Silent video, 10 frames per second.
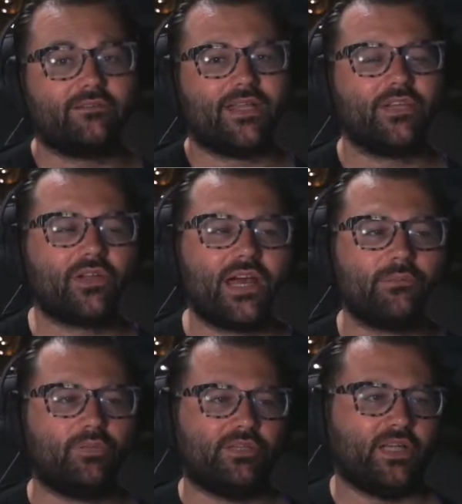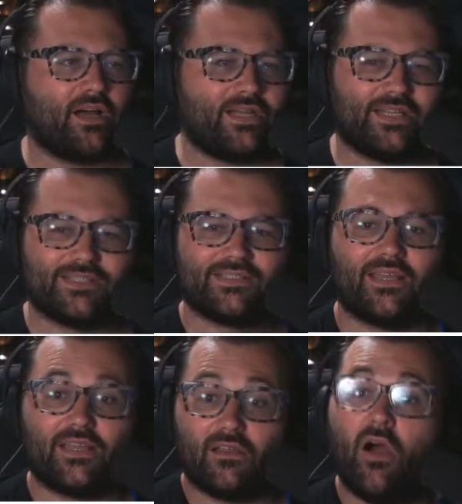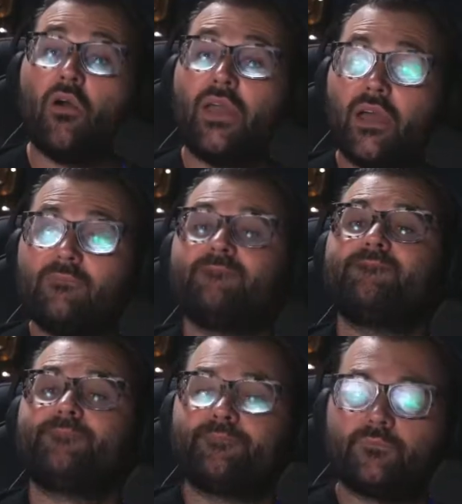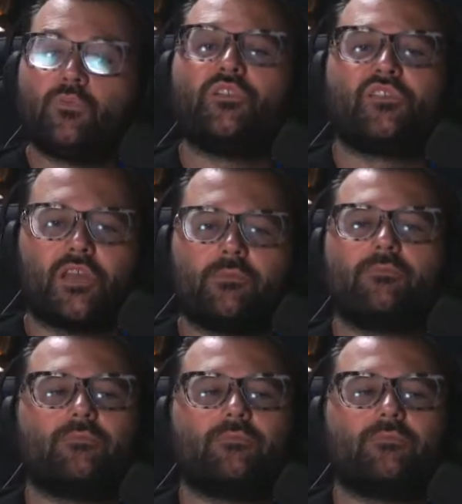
then you kind of put the audience like, oh yeah, we'll see.